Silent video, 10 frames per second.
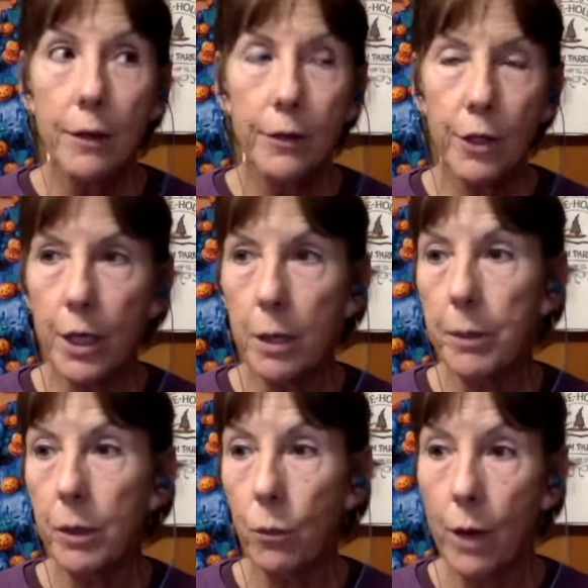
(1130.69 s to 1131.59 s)
They're going to
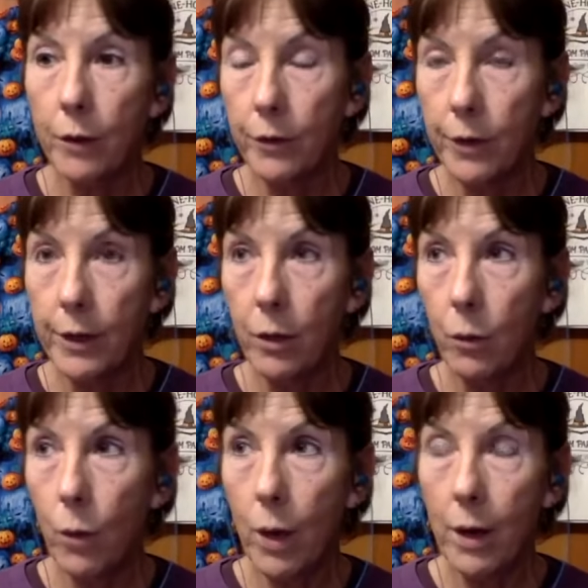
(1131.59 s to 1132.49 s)
be wondering,
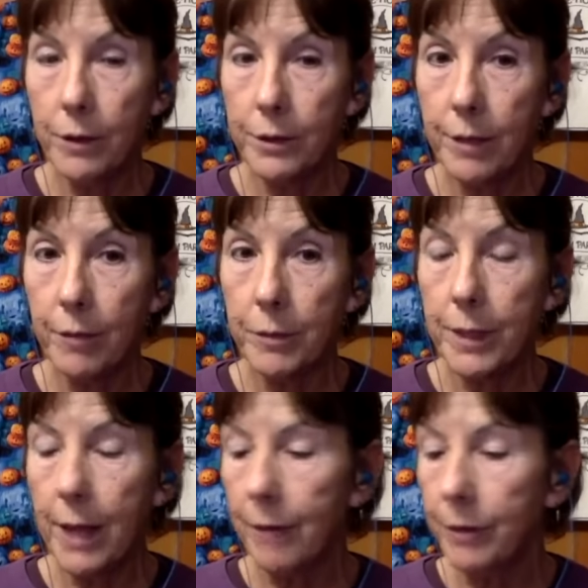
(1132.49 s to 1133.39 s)
where's David
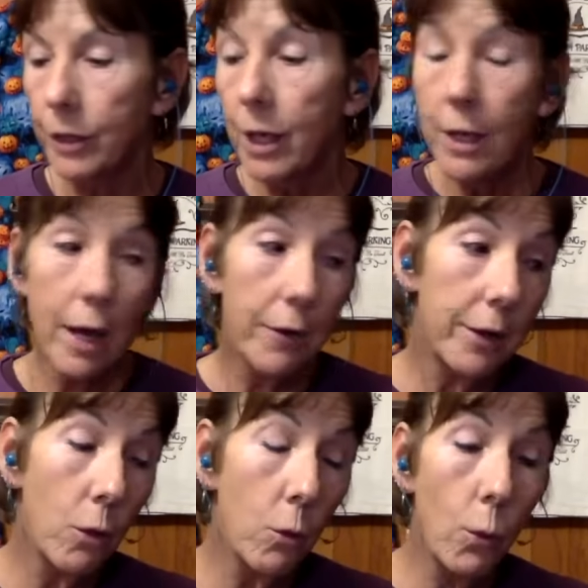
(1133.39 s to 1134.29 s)
Miscavige? Now, in
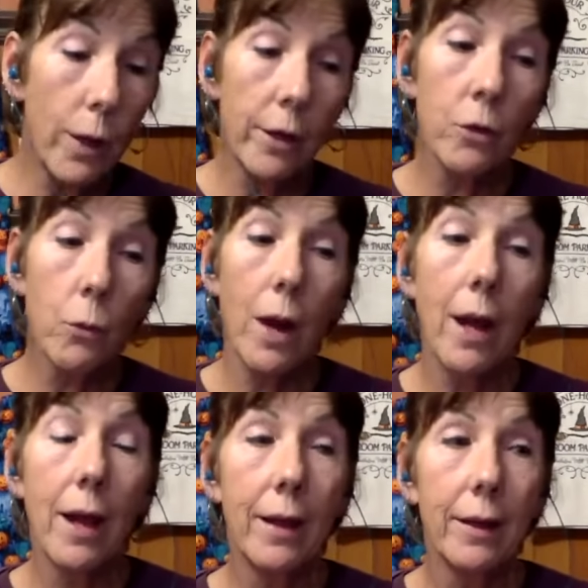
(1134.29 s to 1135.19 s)
a weird
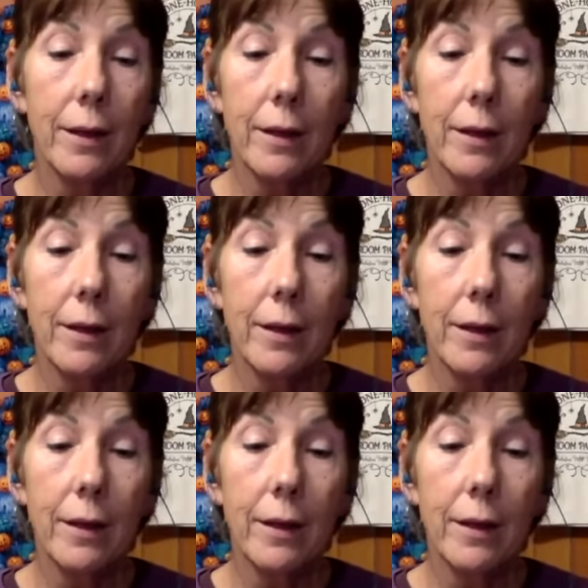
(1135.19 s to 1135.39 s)
way,